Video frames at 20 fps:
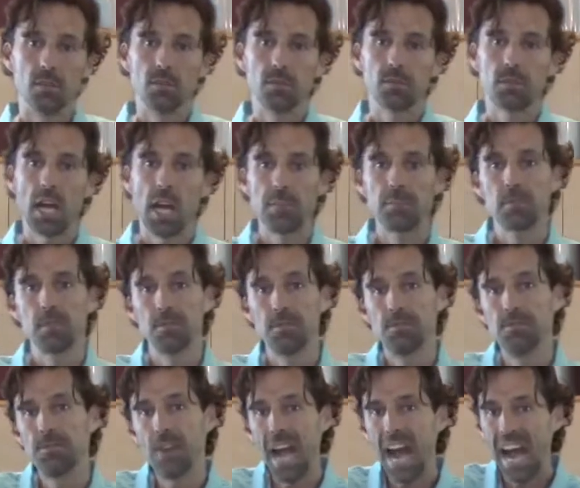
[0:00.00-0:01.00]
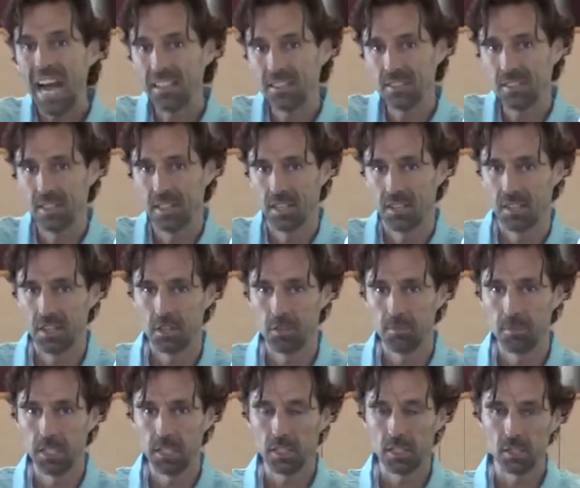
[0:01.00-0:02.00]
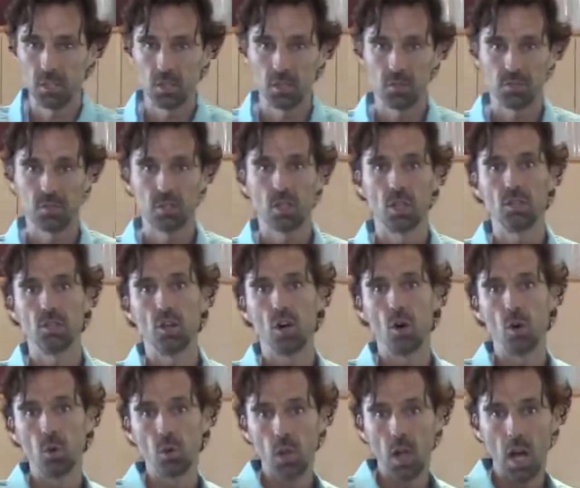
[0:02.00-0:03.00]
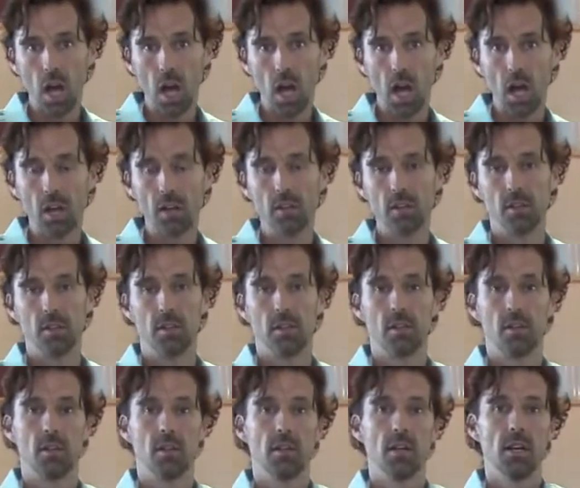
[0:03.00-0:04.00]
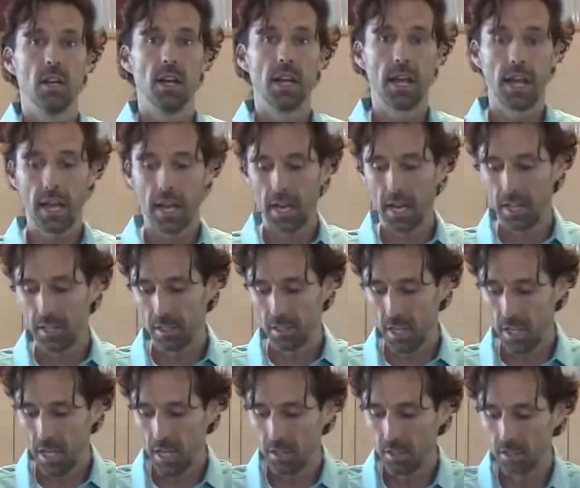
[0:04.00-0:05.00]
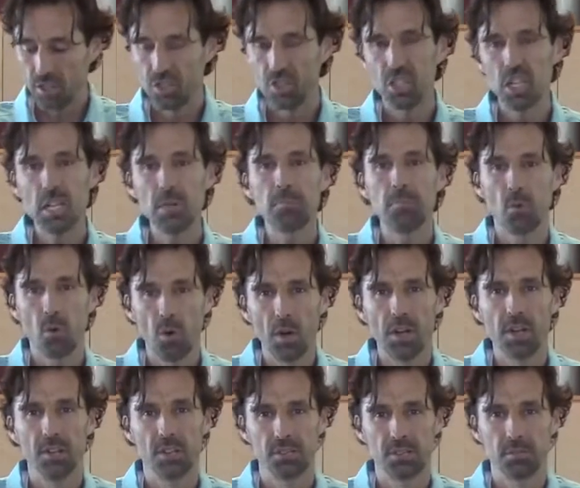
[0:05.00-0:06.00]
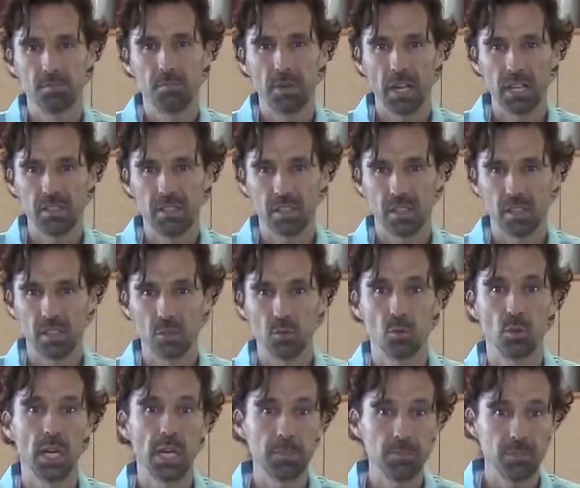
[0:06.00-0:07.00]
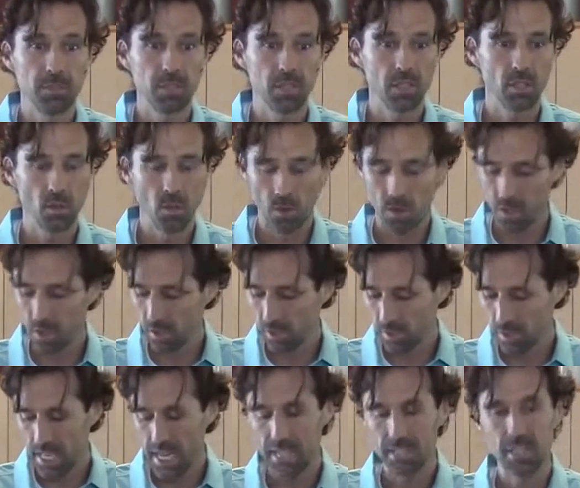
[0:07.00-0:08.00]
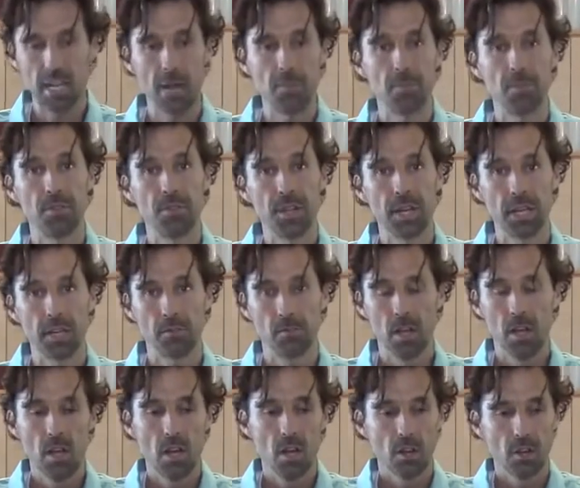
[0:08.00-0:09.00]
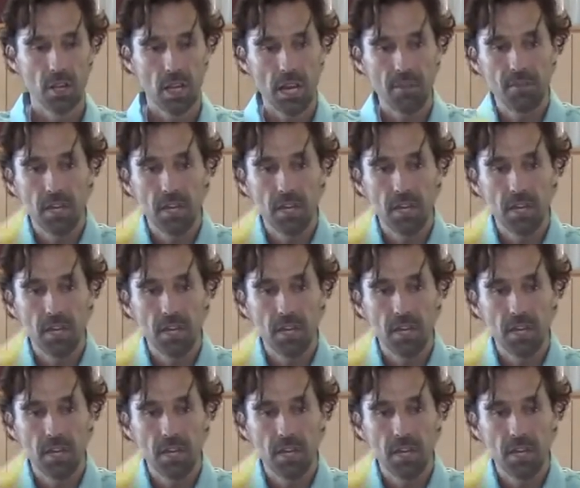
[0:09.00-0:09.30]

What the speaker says: types of fats that are being used. Canola and cheap oils, basically rapeseed oil and that type of thing. Okay, I've